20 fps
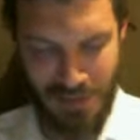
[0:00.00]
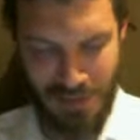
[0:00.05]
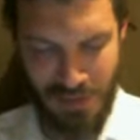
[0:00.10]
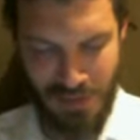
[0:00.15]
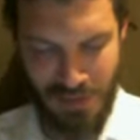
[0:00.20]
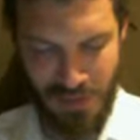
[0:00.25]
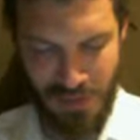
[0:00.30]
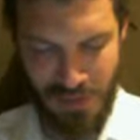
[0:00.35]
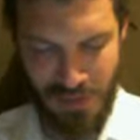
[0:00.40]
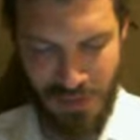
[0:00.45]

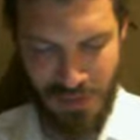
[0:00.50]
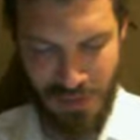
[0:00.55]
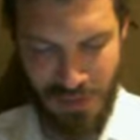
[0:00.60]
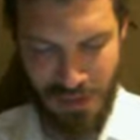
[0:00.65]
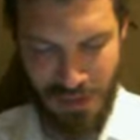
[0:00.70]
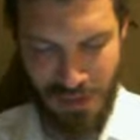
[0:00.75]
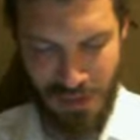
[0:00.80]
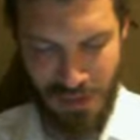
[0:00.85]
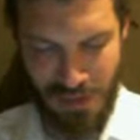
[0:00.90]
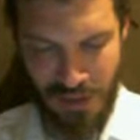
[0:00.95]

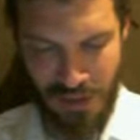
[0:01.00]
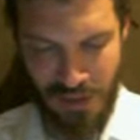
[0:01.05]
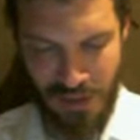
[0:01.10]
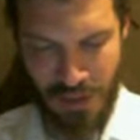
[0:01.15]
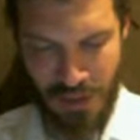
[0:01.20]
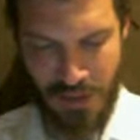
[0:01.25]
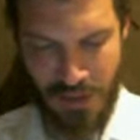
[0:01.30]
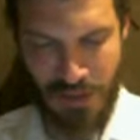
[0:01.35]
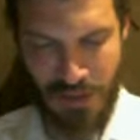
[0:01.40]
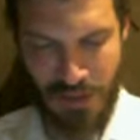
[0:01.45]
15, it's
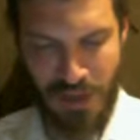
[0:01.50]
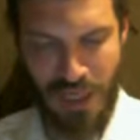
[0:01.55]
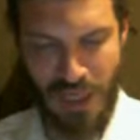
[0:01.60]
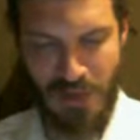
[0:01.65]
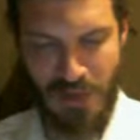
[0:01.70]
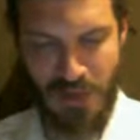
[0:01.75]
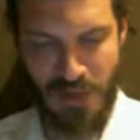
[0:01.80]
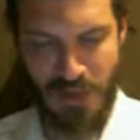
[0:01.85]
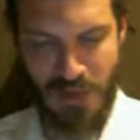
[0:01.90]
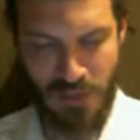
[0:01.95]
good to have
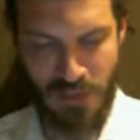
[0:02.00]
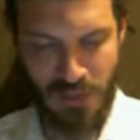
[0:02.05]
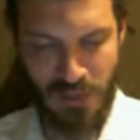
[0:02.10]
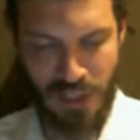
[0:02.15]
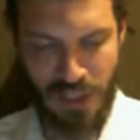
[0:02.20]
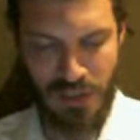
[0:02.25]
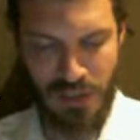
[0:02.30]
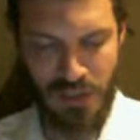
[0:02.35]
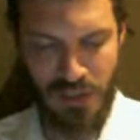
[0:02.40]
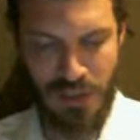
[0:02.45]
a cube
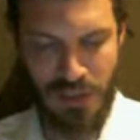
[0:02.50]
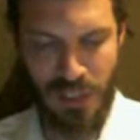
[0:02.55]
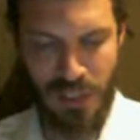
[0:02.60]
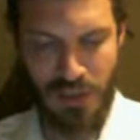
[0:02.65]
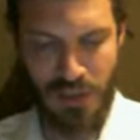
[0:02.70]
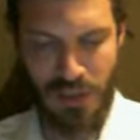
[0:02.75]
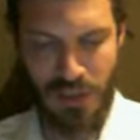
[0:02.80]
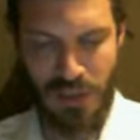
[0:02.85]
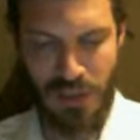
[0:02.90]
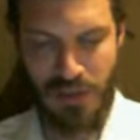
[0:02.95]
button in the
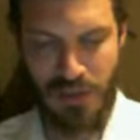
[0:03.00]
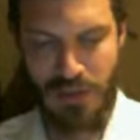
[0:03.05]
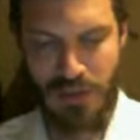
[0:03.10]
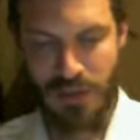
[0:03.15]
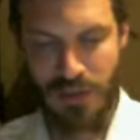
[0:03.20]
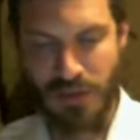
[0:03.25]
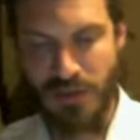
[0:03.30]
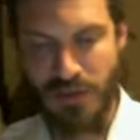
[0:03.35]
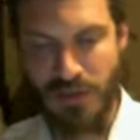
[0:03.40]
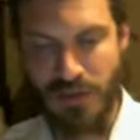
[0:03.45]
calculator.
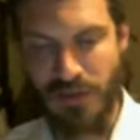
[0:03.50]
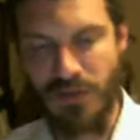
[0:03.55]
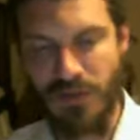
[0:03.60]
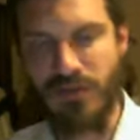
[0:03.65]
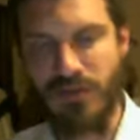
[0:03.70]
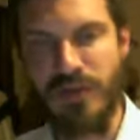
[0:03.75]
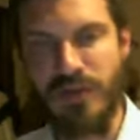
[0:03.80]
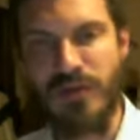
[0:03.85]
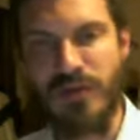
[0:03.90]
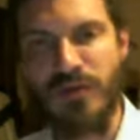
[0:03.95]

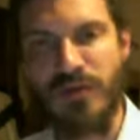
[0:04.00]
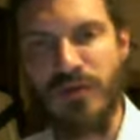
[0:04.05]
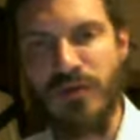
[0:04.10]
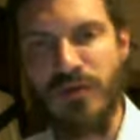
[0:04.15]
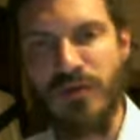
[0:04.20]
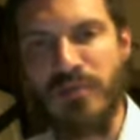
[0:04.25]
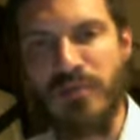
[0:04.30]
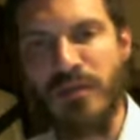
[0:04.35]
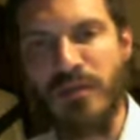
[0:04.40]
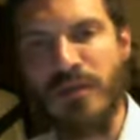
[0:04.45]
15
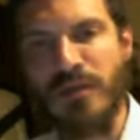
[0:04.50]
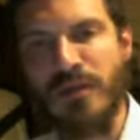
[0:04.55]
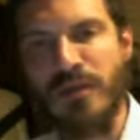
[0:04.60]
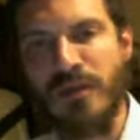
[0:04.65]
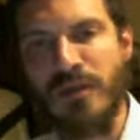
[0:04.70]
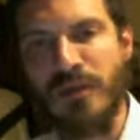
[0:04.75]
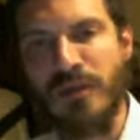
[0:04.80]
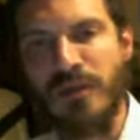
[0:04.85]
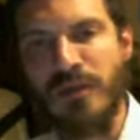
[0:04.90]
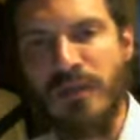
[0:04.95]
cubed
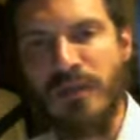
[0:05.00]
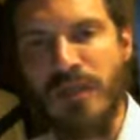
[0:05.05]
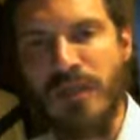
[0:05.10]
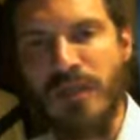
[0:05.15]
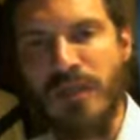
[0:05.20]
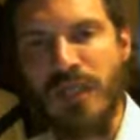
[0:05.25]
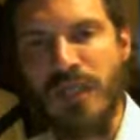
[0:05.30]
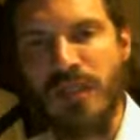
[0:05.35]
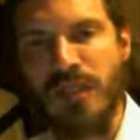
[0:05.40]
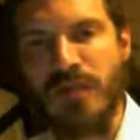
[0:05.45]

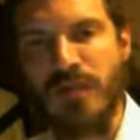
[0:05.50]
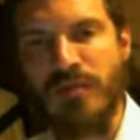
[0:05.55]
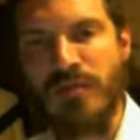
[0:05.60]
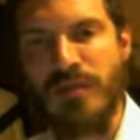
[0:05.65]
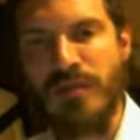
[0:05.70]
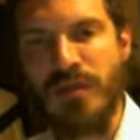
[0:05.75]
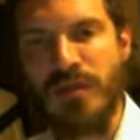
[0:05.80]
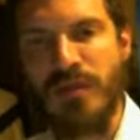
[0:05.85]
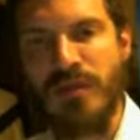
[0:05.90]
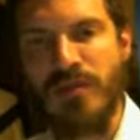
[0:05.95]
is
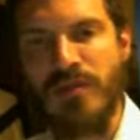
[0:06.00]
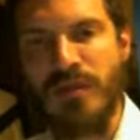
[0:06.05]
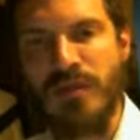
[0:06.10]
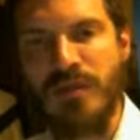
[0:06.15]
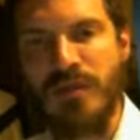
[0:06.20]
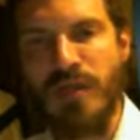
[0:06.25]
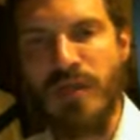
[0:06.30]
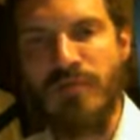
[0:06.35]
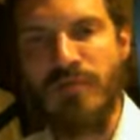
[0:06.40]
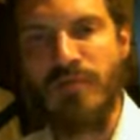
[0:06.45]

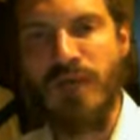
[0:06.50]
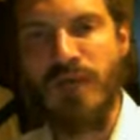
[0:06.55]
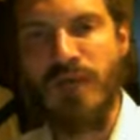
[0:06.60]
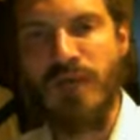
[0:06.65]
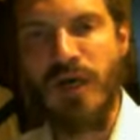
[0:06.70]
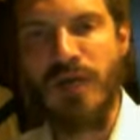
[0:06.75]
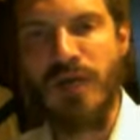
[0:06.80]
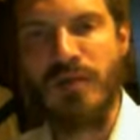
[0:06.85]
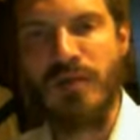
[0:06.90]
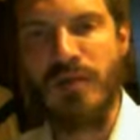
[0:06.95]

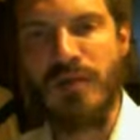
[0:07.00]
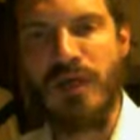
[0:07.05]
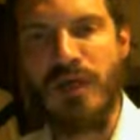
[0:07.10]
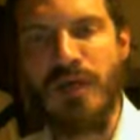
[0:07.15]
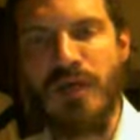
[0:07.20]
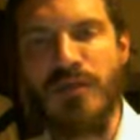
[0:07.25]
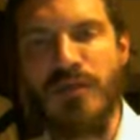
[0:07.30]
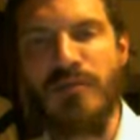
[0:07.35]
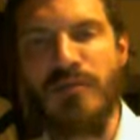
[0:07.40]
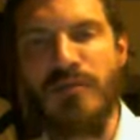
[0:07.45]
3375. It's a high
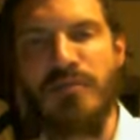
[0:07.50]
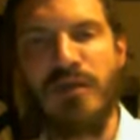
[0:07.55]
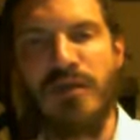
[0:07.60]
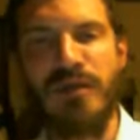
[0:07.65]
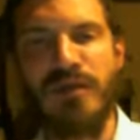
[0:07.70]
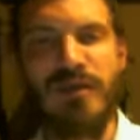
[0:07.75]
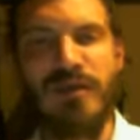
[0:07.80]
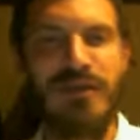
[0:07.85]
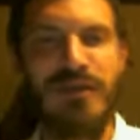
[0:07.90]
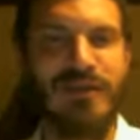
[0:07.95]
number.
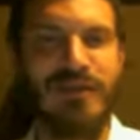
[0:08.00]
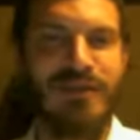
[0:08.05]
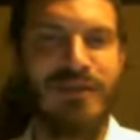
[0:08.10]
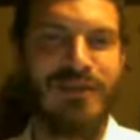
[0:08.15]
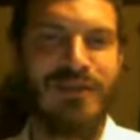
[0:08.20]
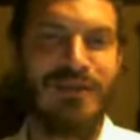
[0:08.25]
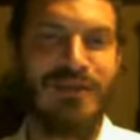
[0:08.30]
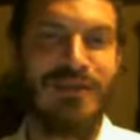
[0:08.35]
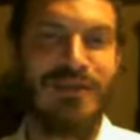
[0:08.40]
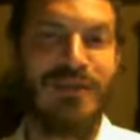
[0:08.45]

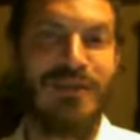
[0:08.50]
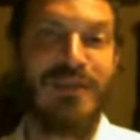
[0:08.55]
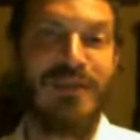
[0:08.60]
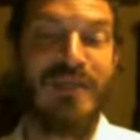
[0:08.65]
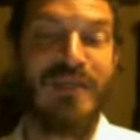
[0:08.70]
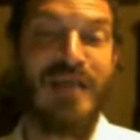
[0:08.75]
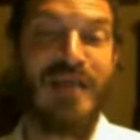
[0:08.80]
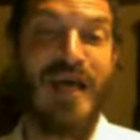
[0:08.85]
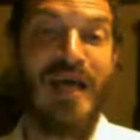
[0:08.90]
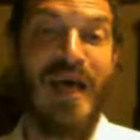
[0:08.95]

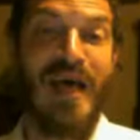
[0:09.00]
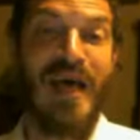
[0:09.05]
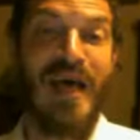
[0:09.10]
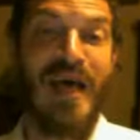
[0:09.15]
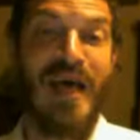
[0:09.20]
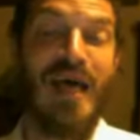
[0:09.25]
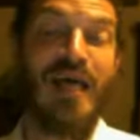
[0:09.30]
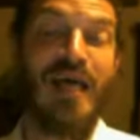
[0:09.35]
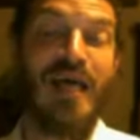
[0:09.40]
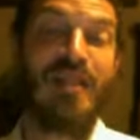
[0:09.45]

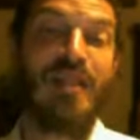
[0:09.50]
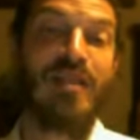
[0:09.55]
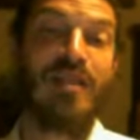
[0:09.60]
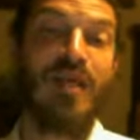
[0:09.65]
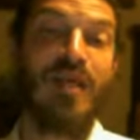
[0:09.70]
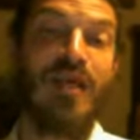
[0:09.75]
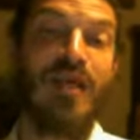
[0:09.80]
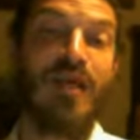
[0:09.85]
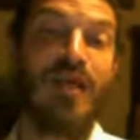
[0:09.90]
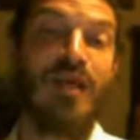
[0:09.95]
And
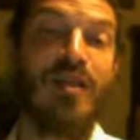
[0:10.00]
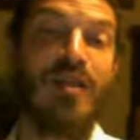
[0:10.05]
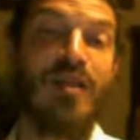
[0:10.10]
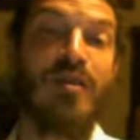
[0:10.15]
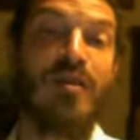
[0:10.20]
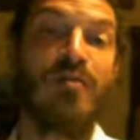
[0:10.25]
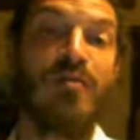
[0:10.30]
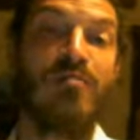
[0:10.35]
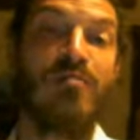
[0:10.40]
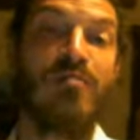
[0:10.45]
then
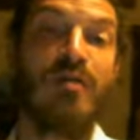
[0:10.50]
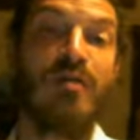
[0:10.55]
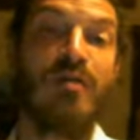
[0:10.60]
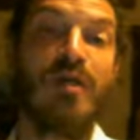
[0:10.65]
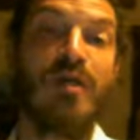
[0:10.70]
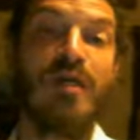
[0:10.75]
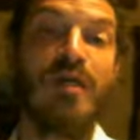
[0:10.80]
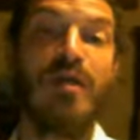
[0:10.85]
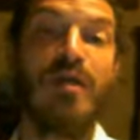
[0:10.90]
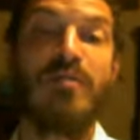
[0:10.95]

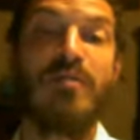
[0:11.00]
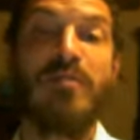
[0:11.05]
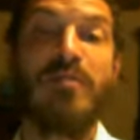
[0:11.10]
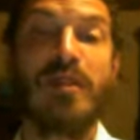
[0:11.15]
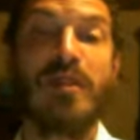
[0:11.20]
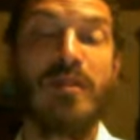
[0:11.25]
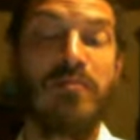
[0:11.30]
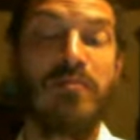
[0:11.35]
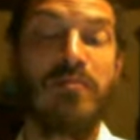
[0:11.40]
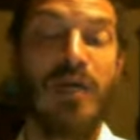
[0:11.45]

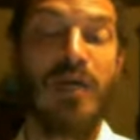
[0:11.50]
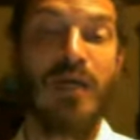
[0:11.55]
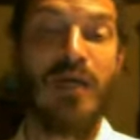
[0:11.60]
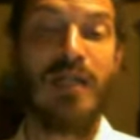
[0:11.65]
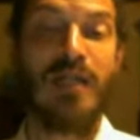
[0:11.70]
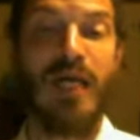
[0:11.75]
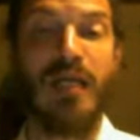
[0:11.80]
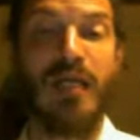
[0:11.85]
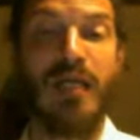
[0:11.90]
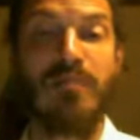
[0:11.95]
multiply
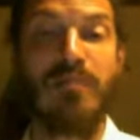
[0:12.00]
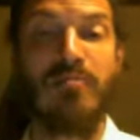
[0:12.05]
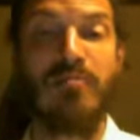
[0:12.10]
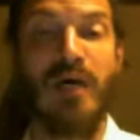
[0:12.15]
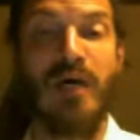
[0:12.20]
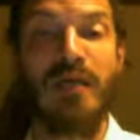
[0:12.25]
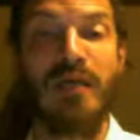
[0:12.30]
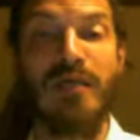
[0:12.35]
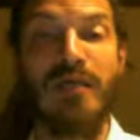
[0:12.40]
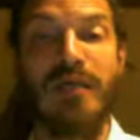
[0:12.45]
that
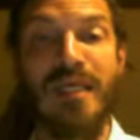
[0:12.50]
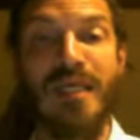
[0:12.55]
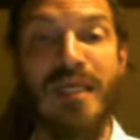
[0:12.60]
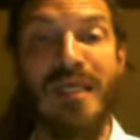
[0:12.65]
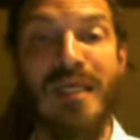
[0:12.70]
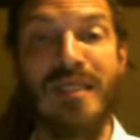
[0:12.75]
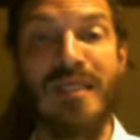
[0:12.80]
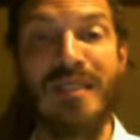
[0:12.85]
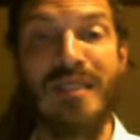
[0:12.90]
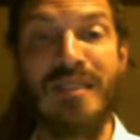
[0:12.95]
by
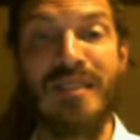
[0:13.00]
its